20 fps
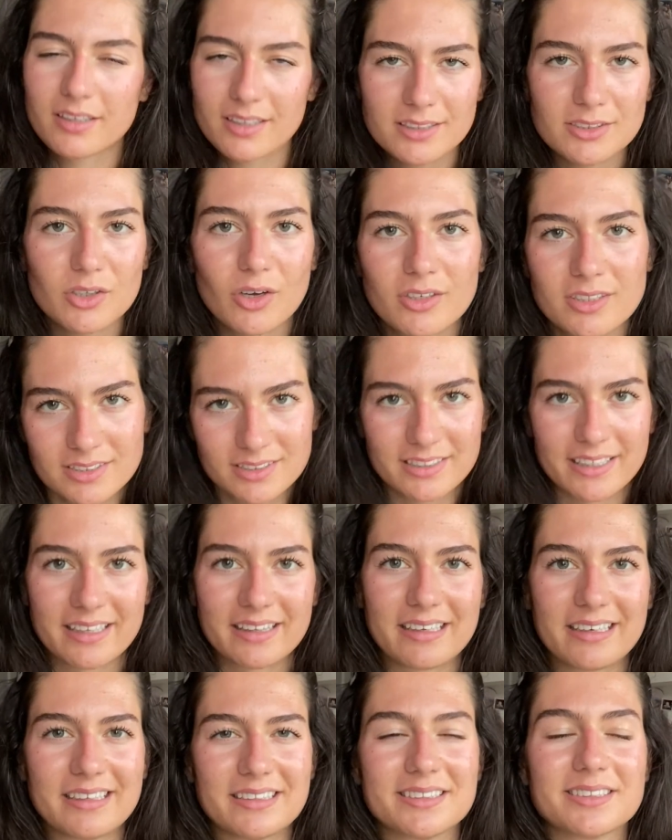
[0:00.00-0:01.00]
This honestly I
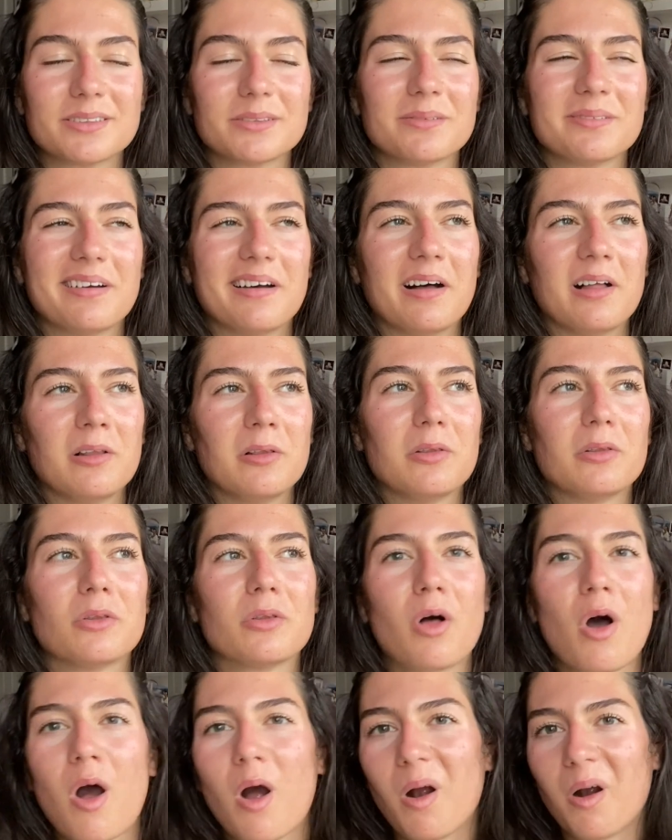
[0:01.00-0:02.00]
think is a
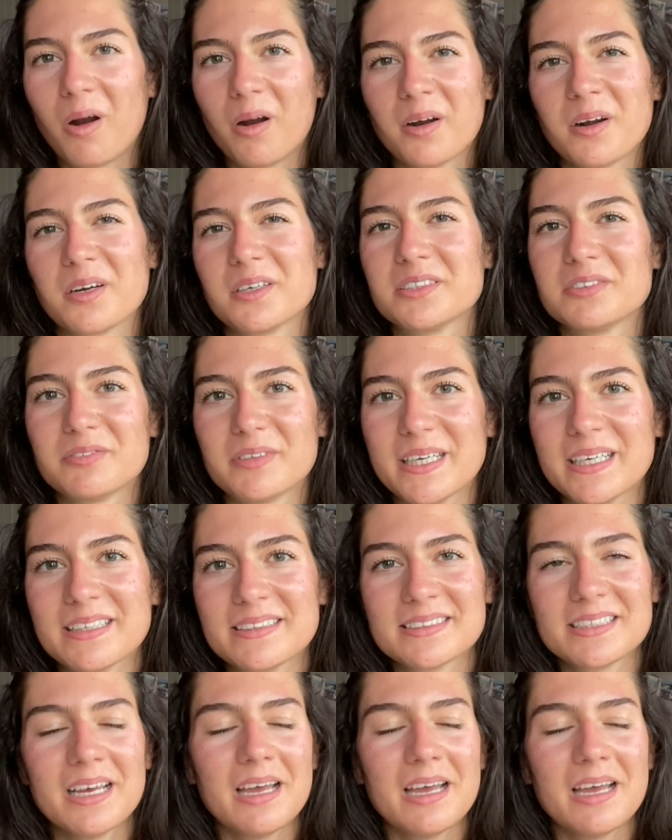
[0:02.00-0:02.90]
lot harder to fix,